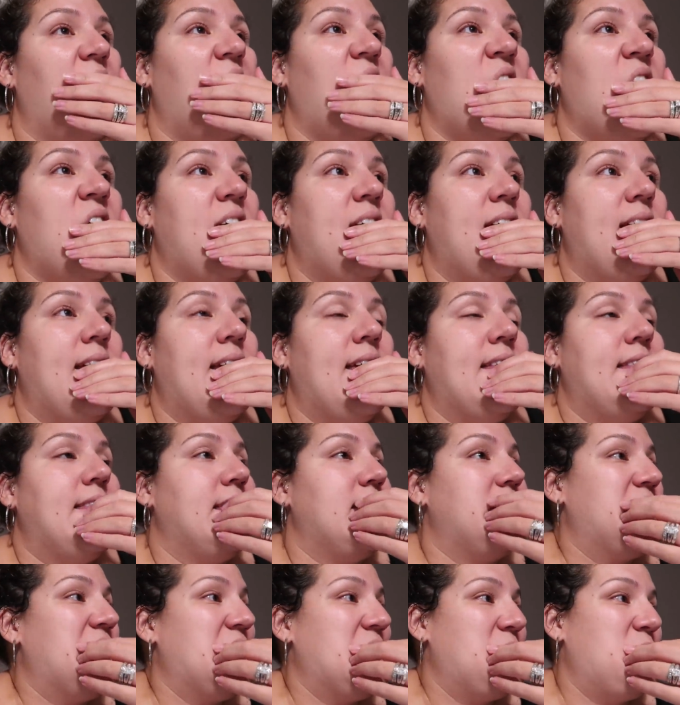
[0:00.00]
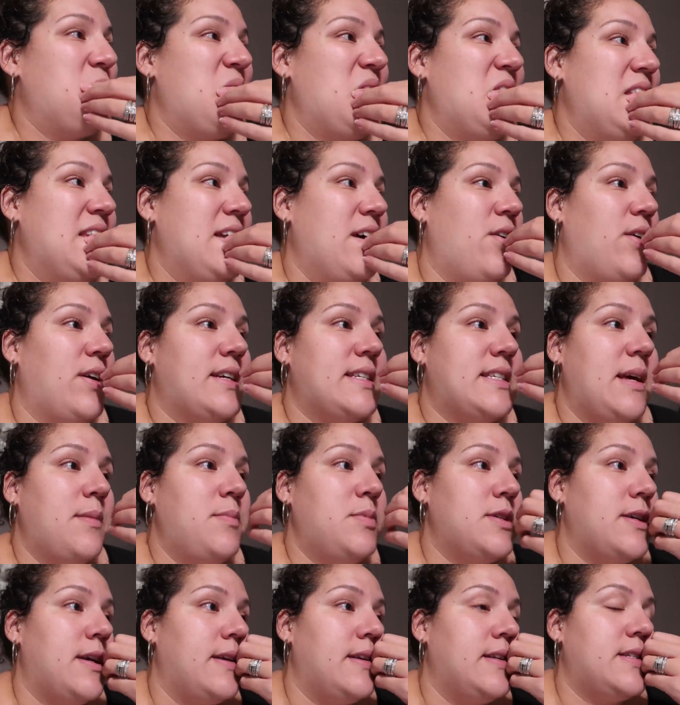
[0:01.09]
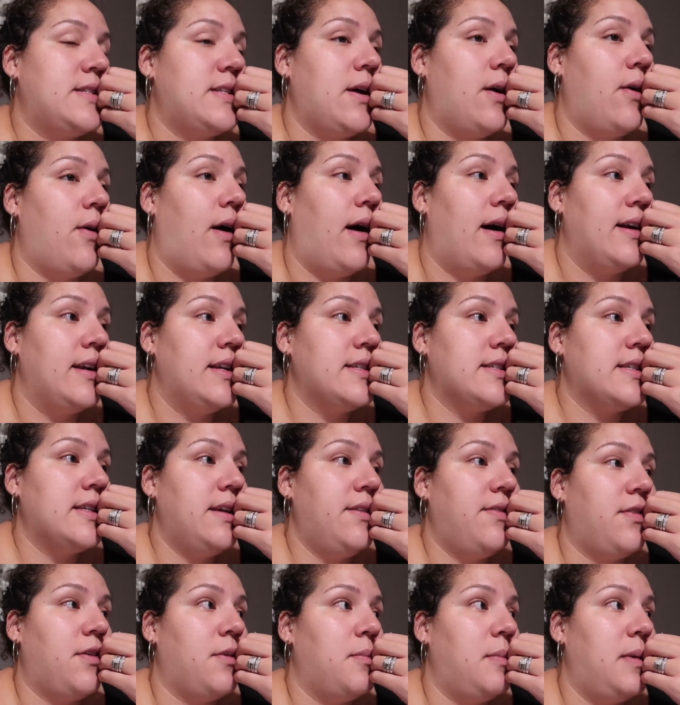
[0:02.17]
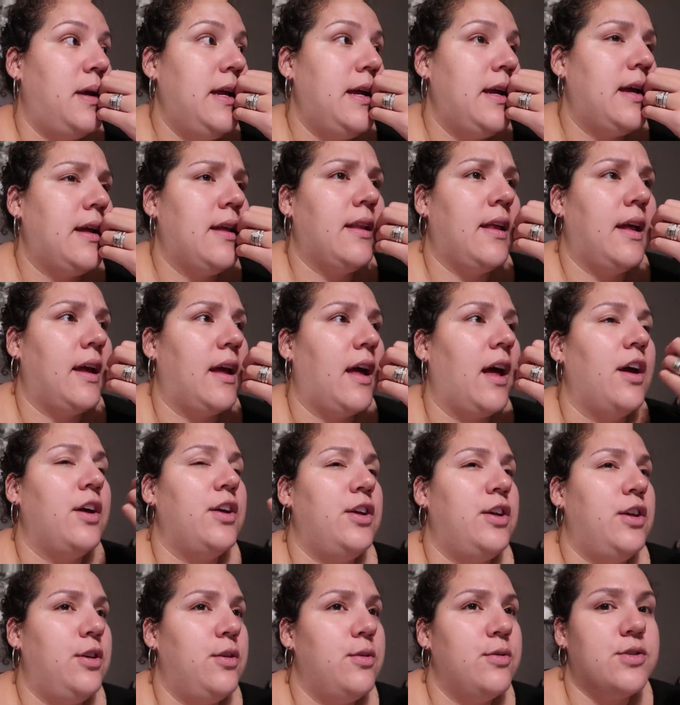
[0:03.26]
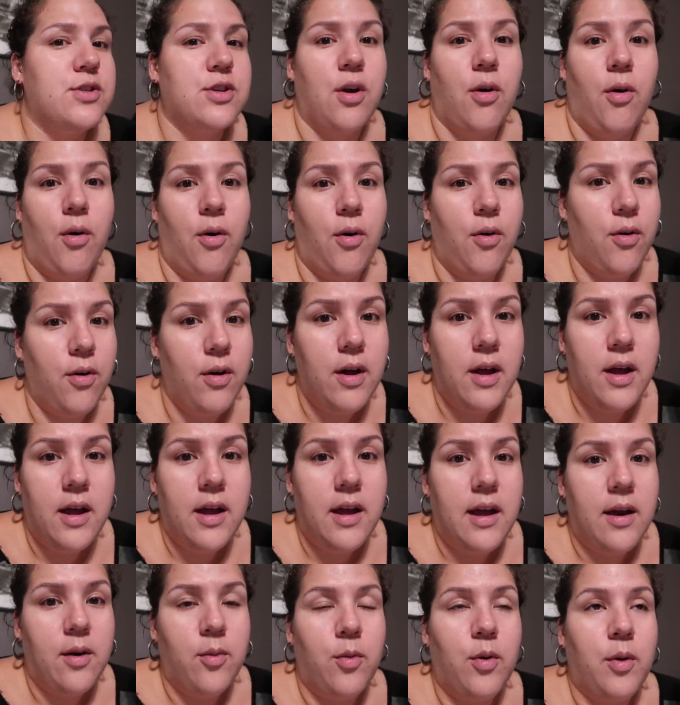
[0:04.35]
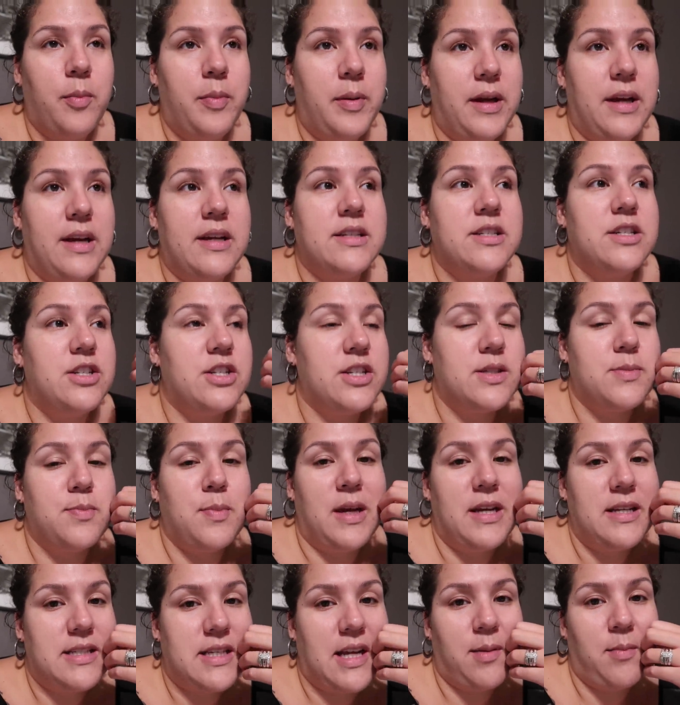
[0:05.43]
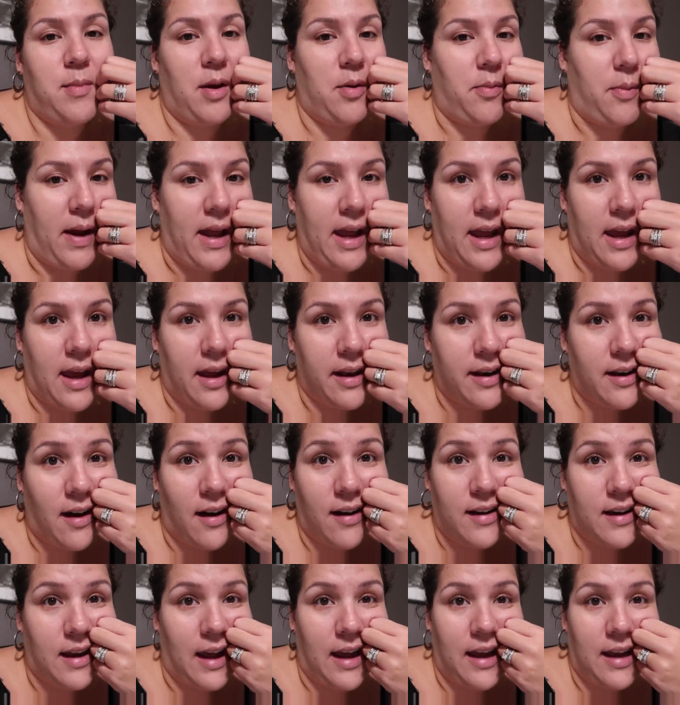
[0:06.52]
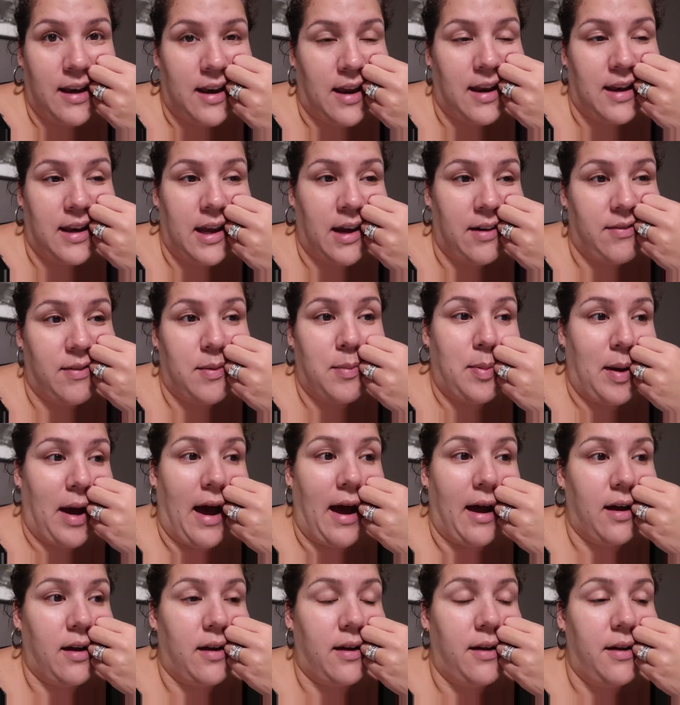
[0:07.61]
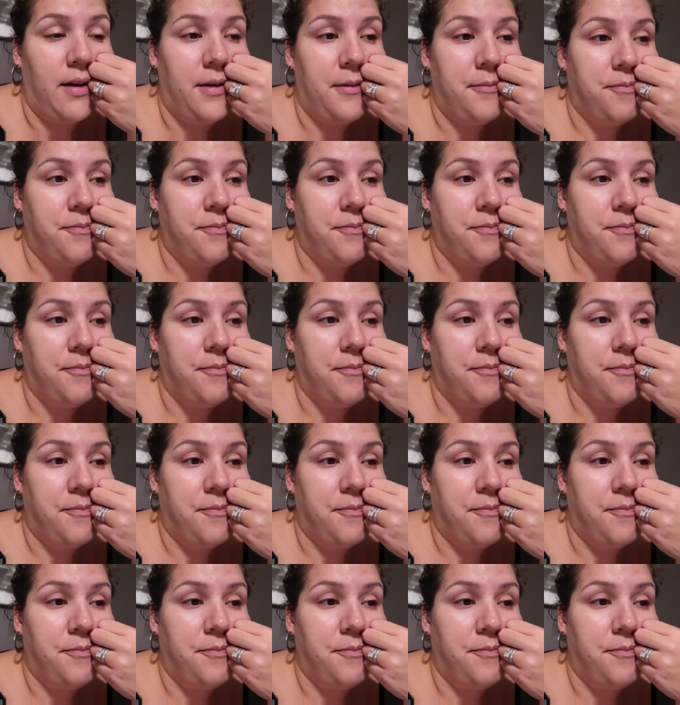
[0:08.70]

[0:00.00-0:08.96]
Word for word: and this has been no exception. So honestly, for me, like, a huge goal will be to just maintain my weight and not gain any of it back,